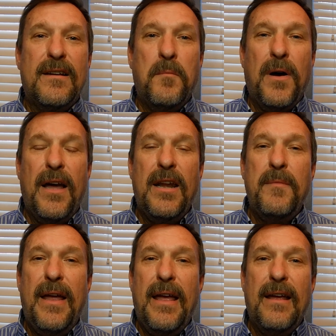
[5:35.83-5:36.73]
combine
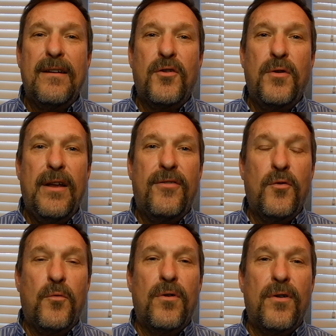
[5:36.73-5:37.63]
them and create
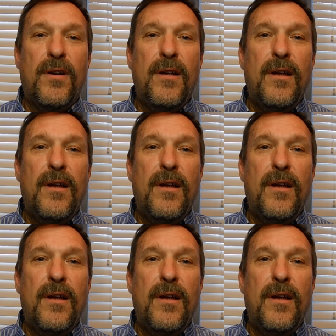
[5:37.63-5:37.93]
the word.